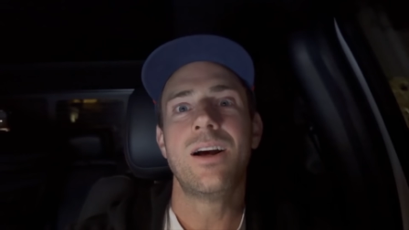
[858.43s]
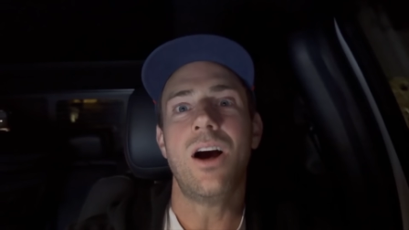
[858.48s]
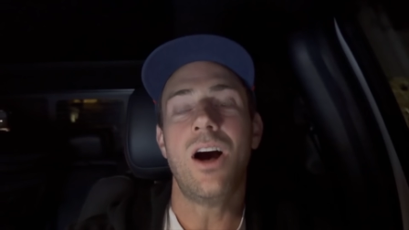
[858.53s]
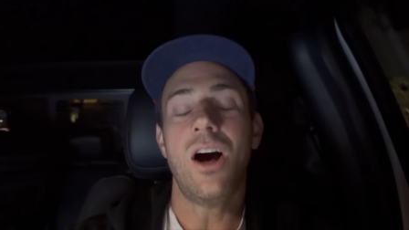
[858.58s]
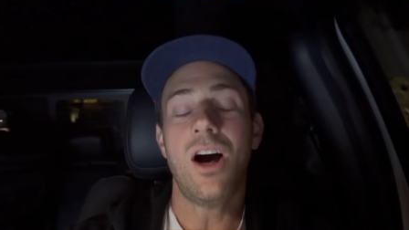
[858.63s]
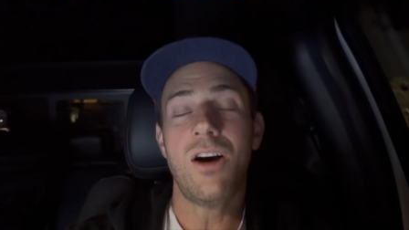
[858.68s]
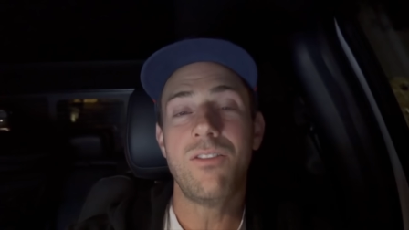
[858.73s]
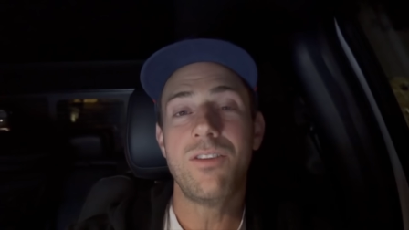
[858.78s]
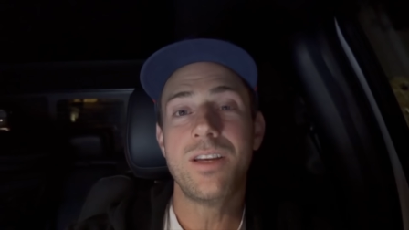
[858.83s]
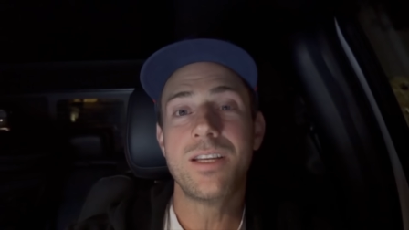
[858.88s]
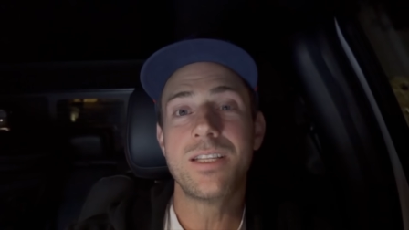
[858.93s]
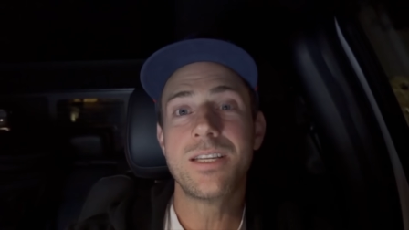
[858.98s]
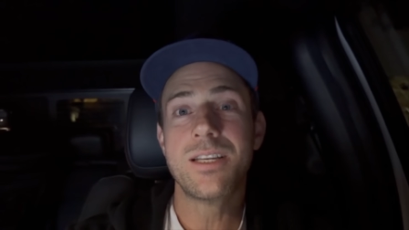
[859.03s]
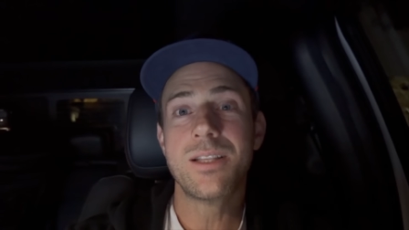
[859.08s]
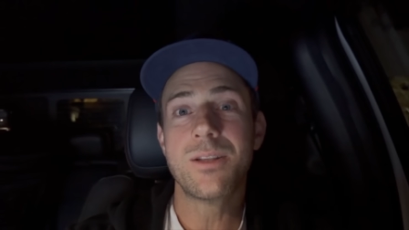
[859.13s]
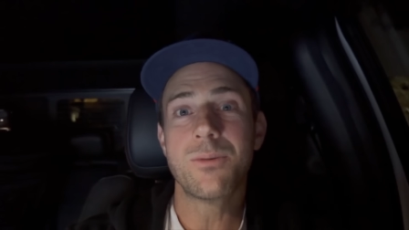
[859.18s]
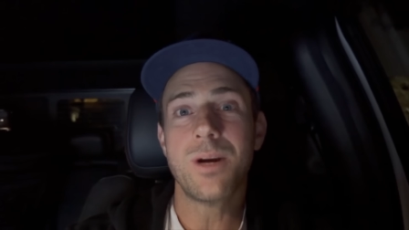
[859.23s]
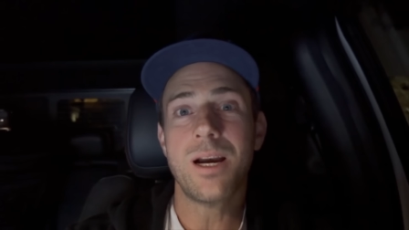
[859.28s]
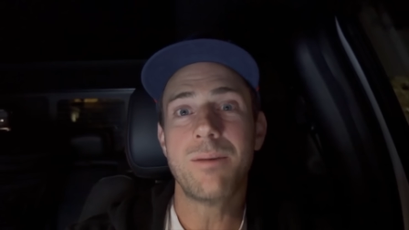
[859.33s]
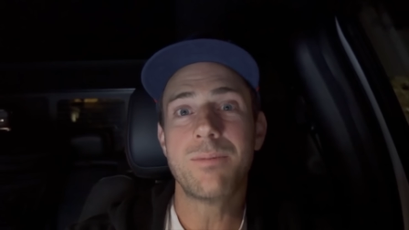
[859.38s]
Obviously, the
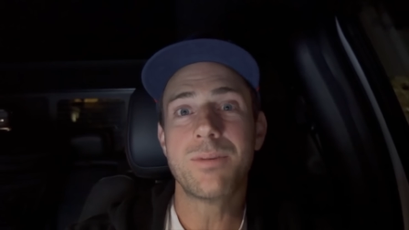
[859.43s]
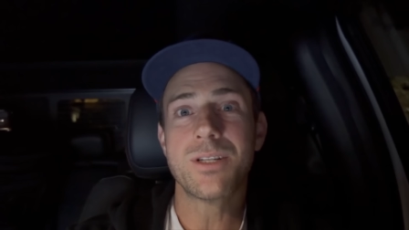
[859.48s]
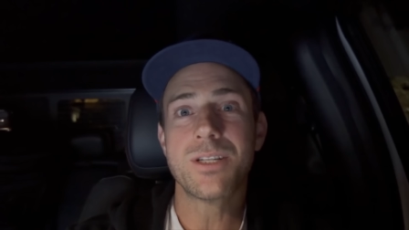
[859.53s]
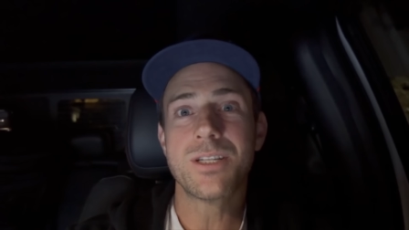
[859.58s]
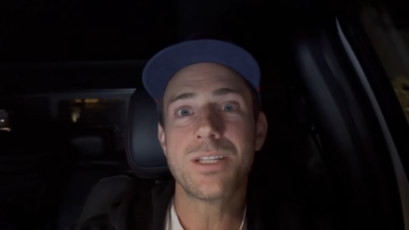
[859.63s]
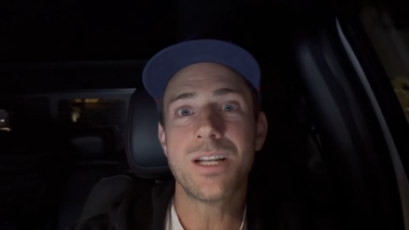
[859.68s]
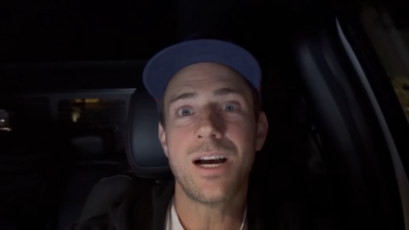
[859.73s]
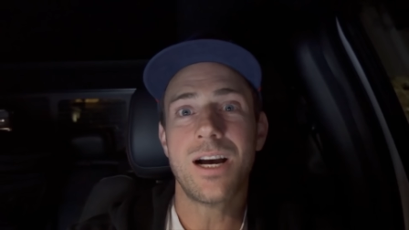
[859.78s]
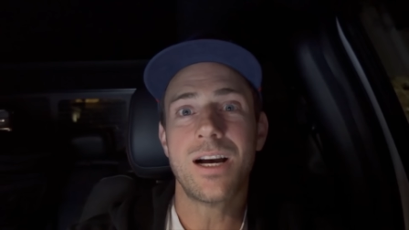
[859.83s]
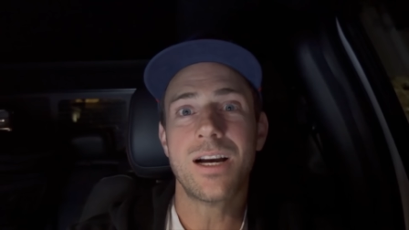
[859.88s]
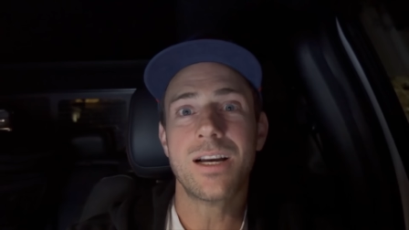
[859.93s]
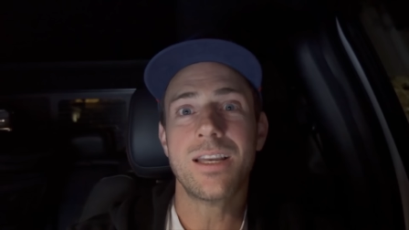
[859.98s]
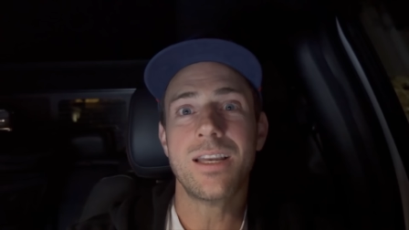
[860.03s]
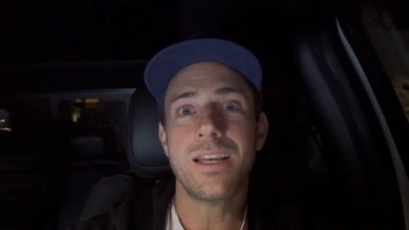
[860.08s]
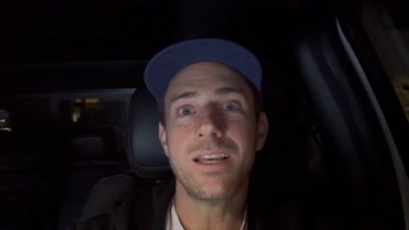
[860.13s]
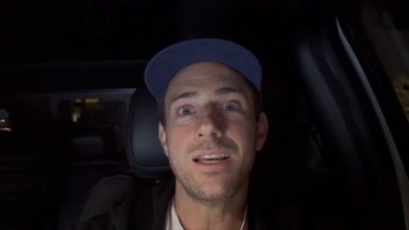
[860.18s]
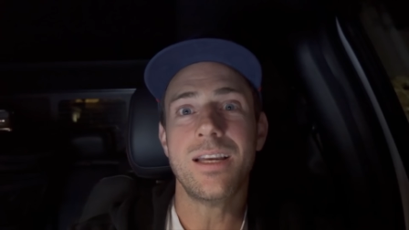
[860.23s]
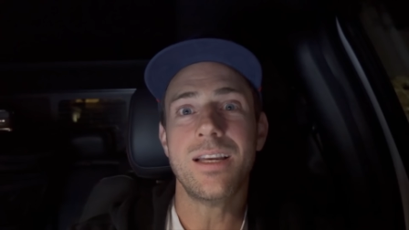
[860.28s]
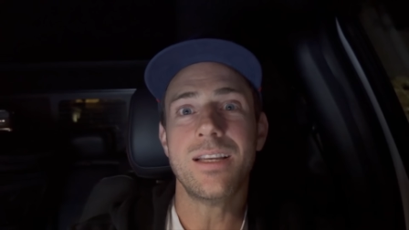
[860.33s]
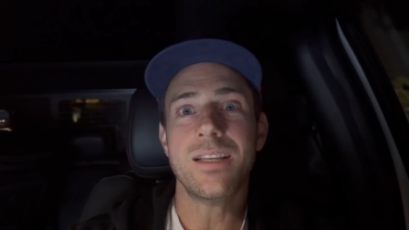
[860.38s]
Raptor stock
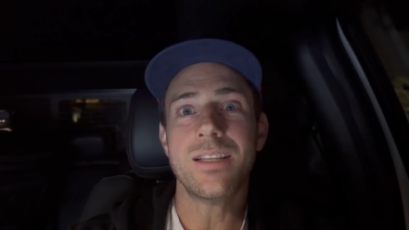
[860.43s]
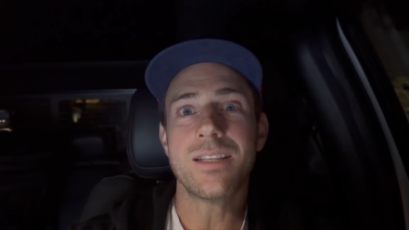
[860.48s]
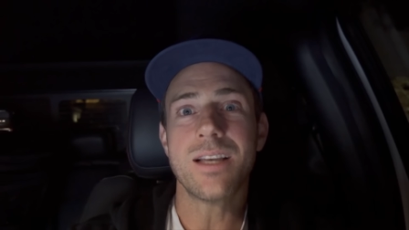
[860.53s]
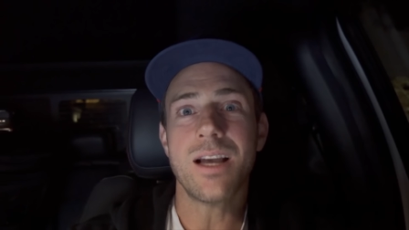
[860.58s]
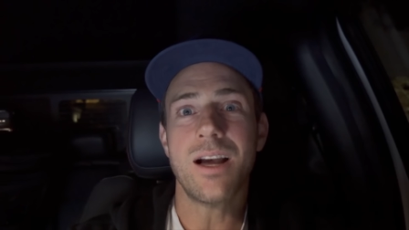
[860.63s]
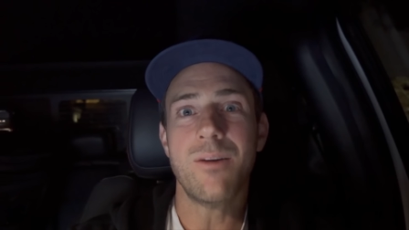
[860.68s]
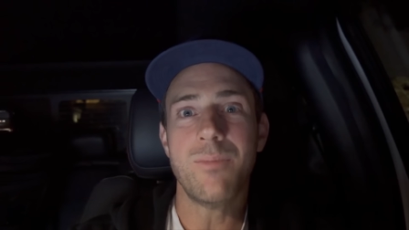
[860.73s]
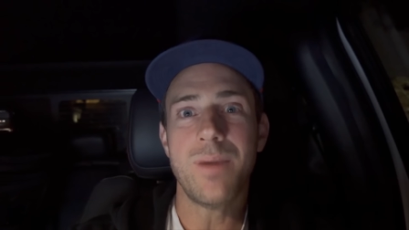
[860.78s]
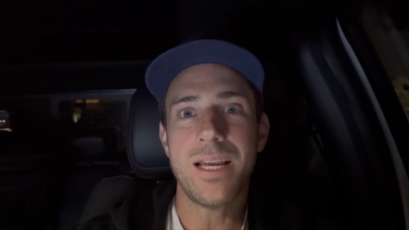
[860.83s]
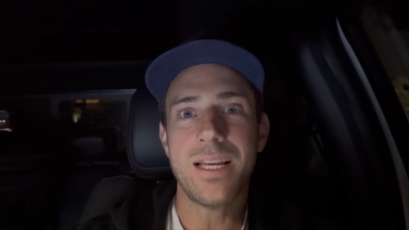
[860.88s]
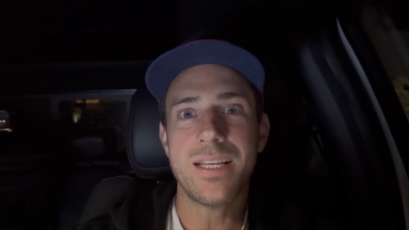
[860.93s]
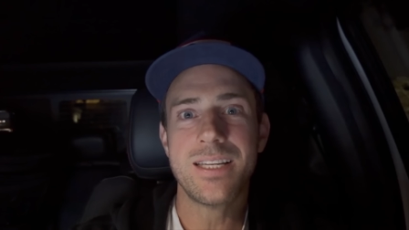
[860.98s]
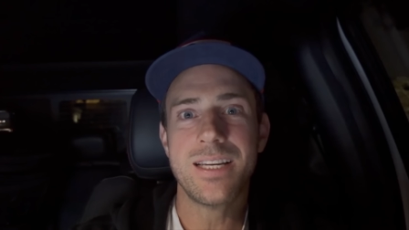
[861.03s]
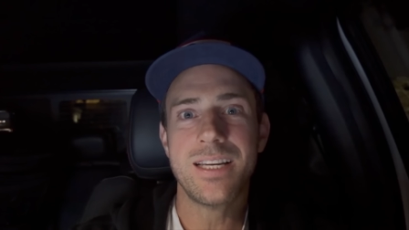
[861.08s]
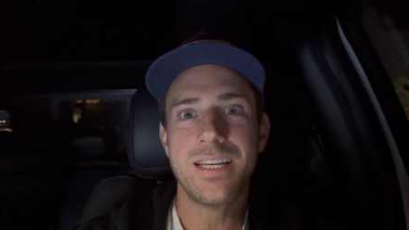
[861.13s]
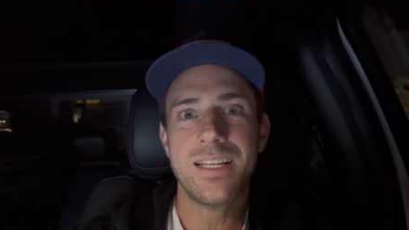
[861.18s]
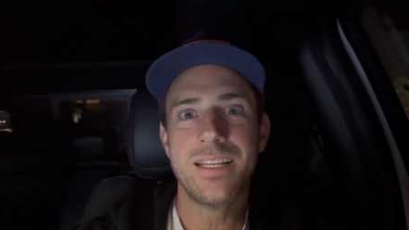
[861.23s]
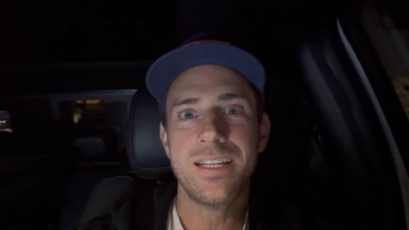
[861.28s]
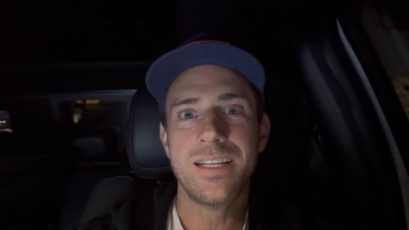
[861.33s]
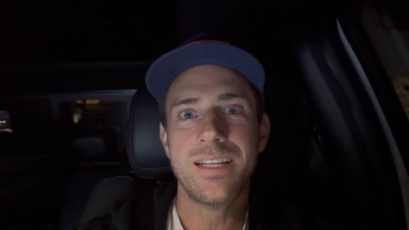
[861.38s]
is
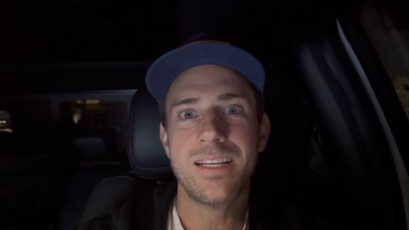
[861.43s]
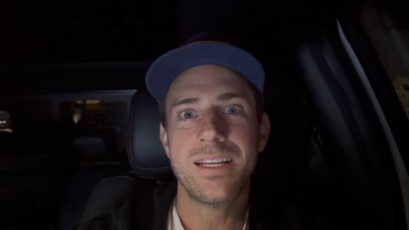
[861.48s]
amazing,